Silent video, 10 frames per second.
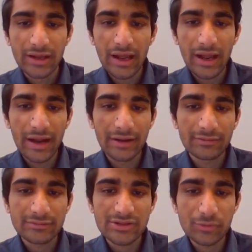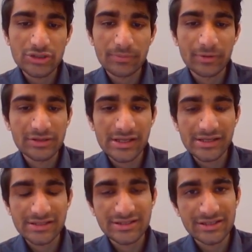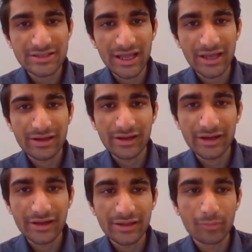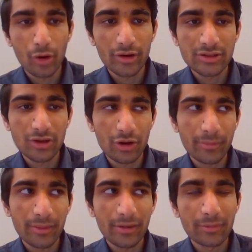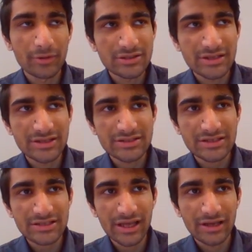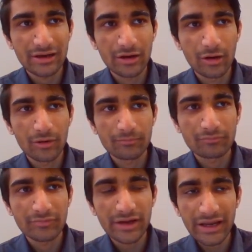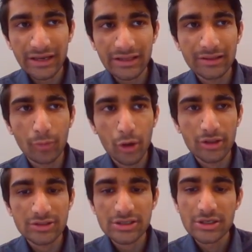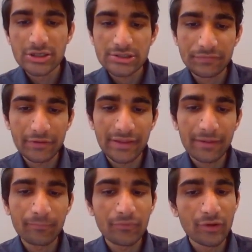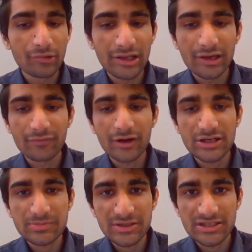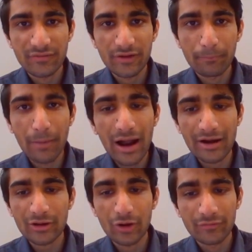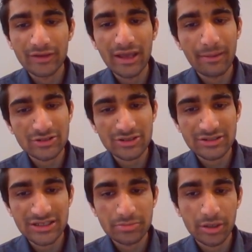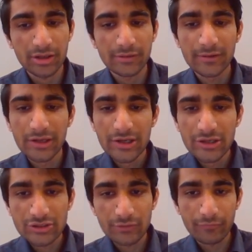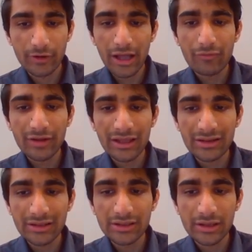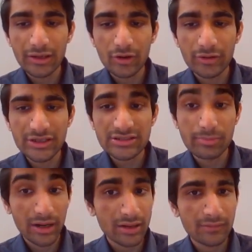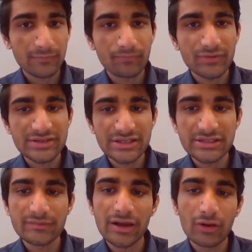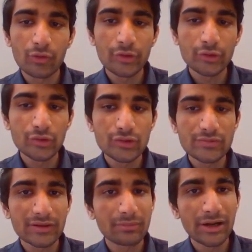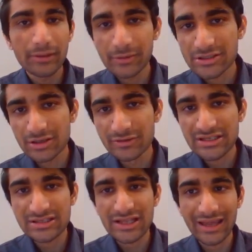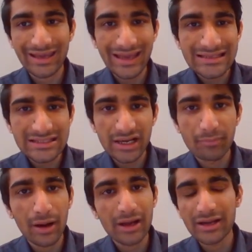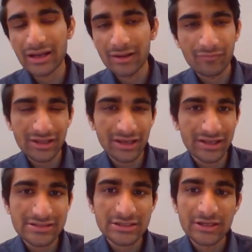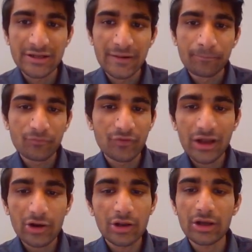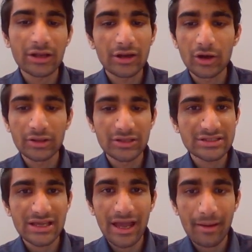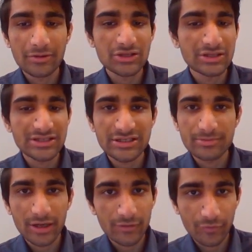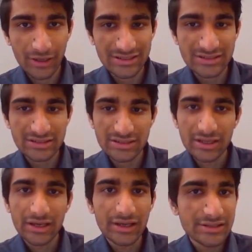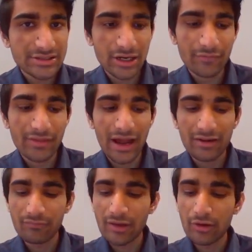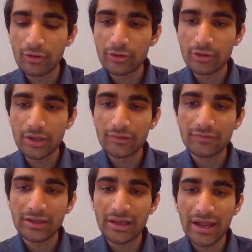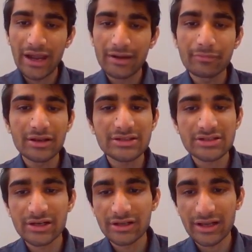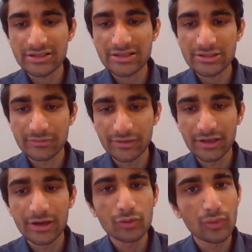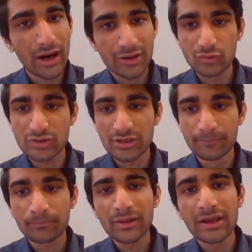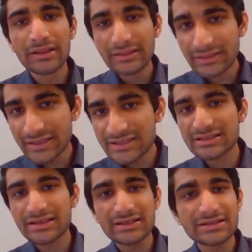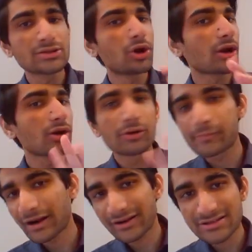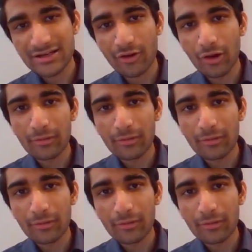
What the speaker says: And suppose a person is just like creating the model, or maybe a person is just like training the models. So for them, you will give a specific part of the Amazon SageMaker. So for now, we can either click on this, but since we are going to use with multiple services like S3 bucket and everything else, we are not going to click on this Amazon SageMaker full access. Instead of that, we are going to give the administrator access over here to our user. This is not a good practice at all,